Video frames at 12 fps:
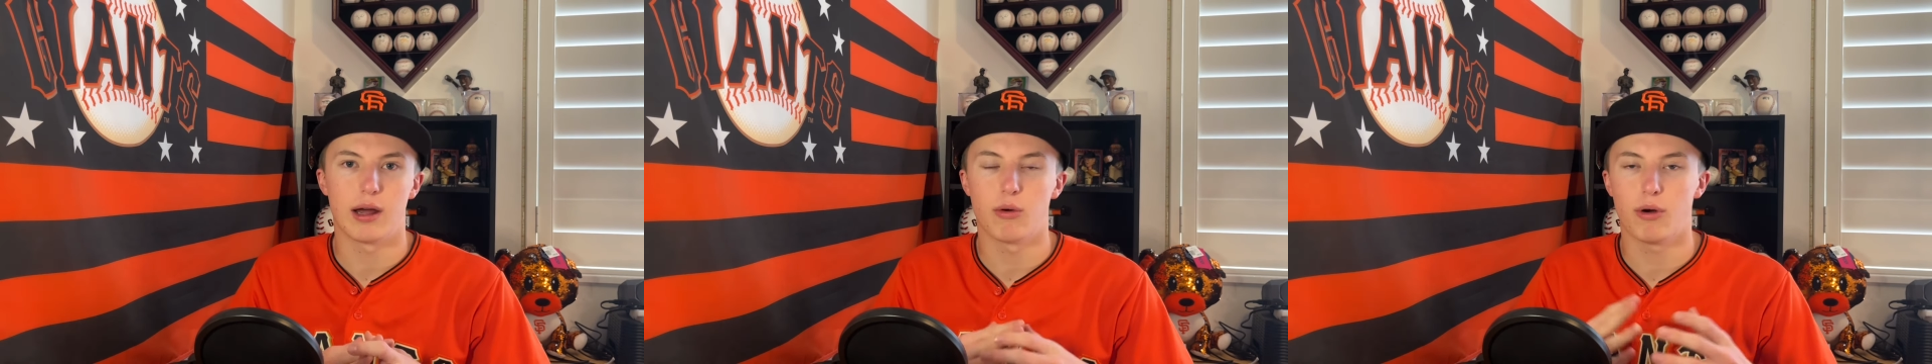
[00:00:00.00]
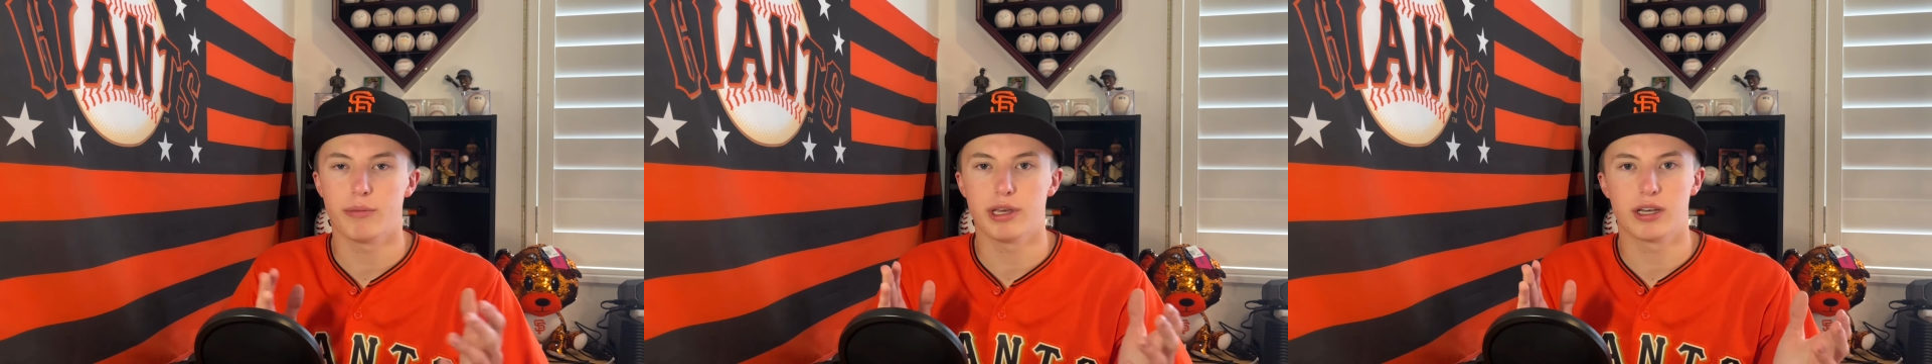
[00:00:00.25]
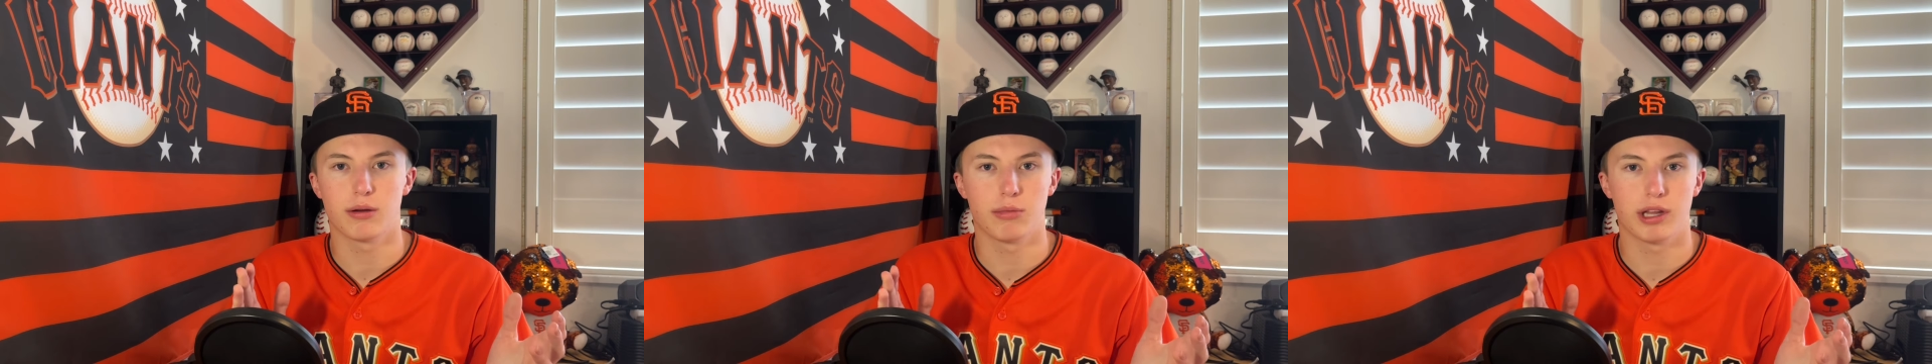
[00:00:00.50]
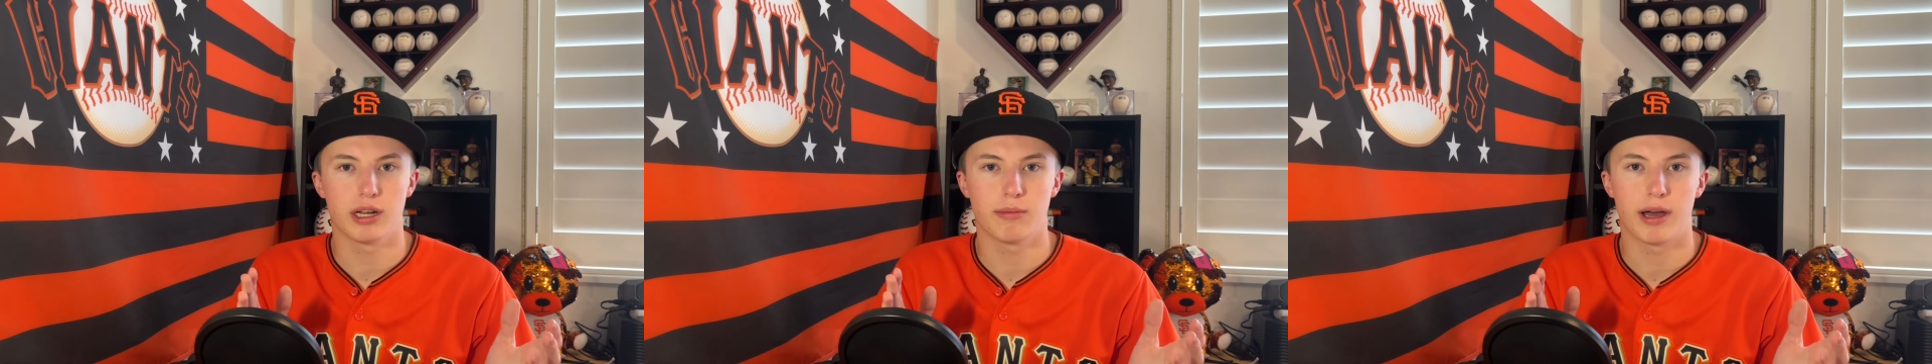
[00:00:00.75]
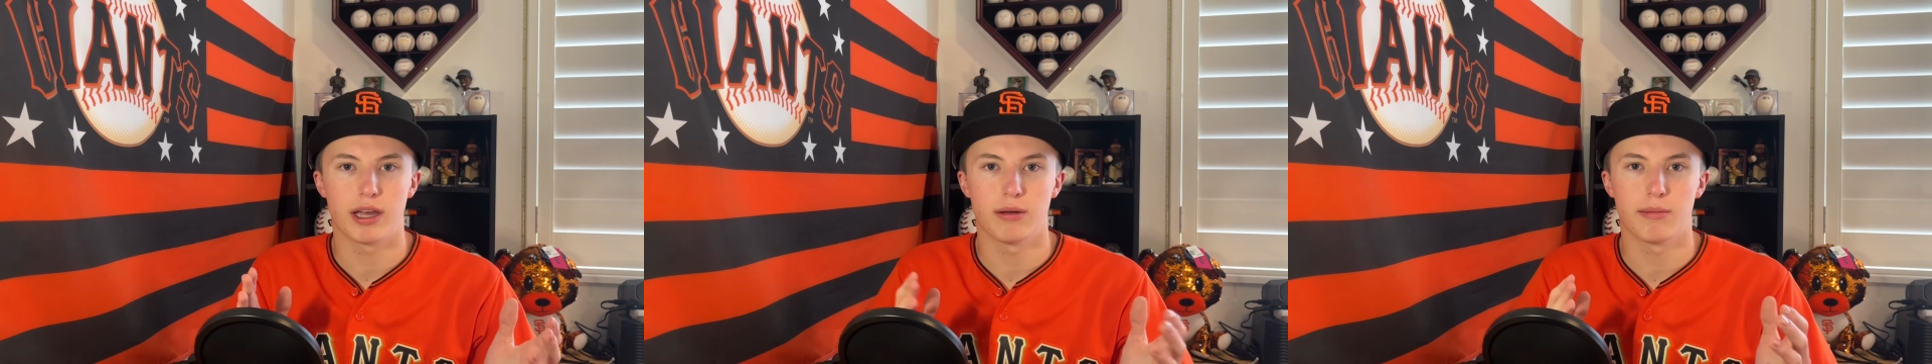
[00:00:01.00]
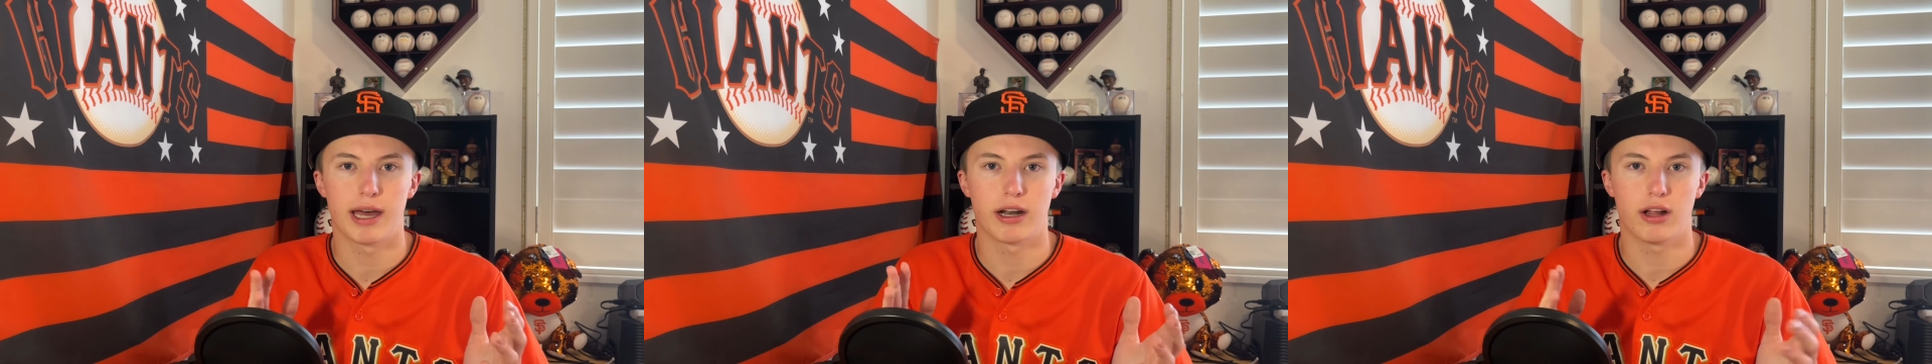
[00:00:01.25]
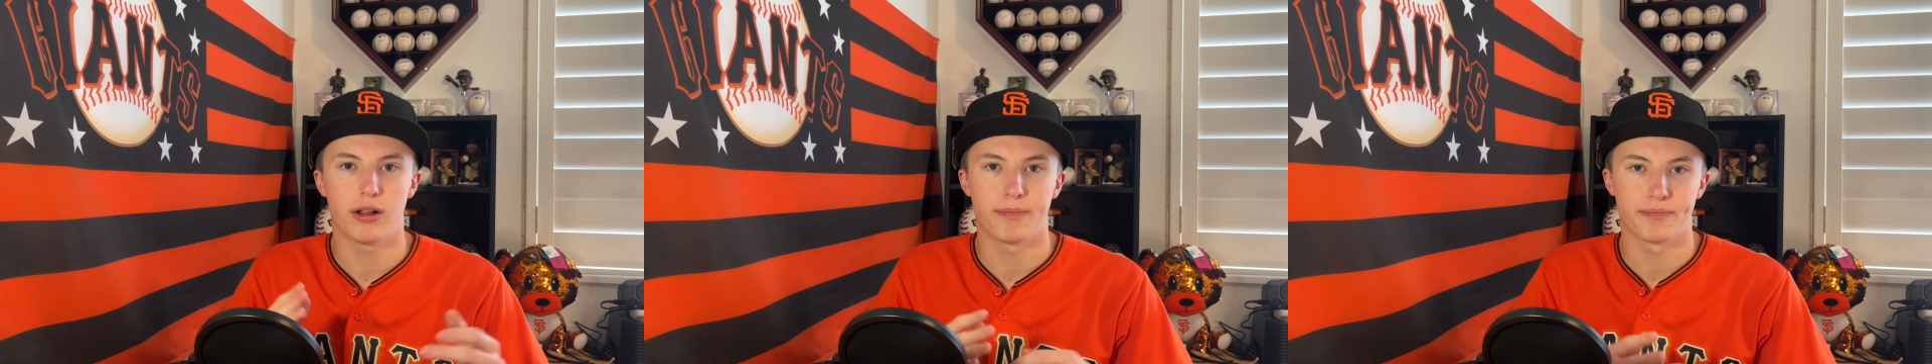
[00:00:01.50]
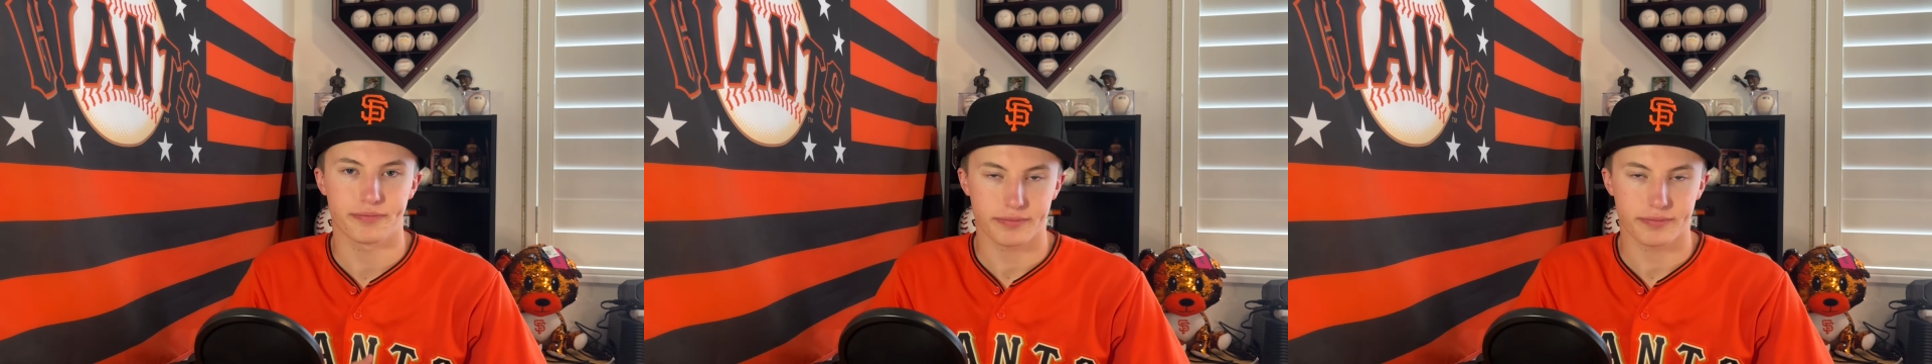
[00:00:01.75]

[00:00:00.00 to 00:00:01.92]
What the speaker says: I won't be complaining about him at all.